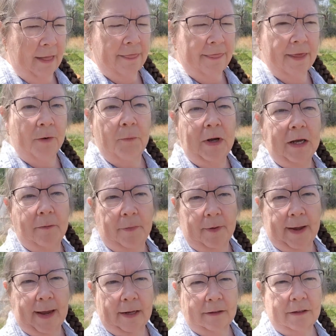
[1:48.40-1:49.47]
Then we can
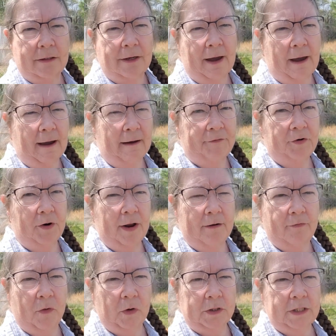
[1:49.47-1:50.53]
plant. After day
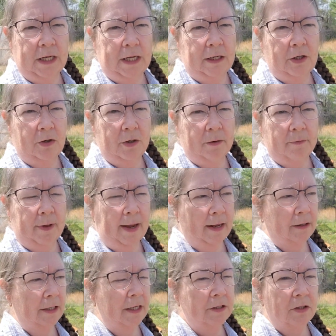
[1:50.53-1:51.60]
14, you can
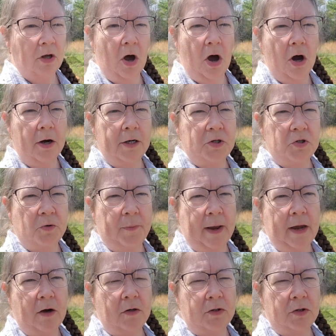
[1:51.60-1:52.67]
plant. As long as your
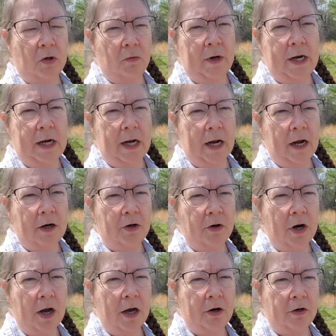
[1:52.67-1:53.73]
bales are reading under
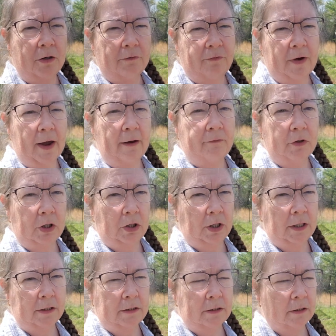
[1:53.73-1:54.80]
105
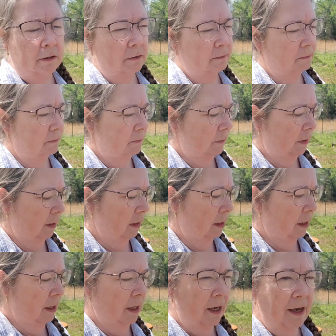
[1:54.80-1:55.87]
degrees.
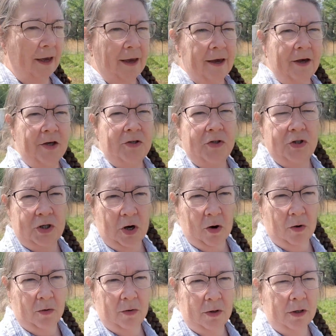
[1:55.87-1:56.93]

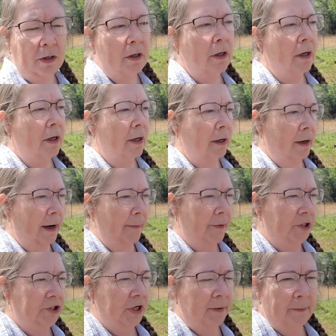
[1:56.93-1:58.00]
So, I'm going
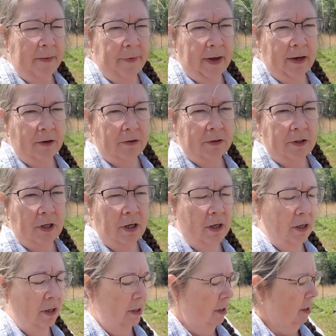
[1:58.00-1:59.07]
to check my bales.
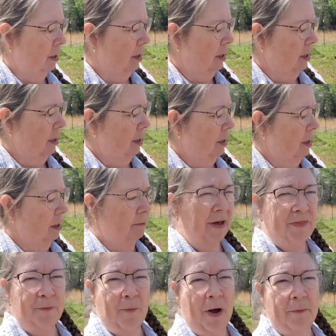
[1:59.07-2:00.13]
My
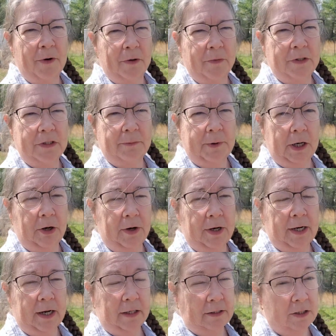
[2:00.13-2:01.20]
thermometer was in my
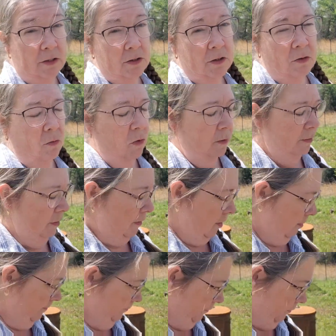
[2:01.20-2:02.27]
greenhouse and it was a little warm in there.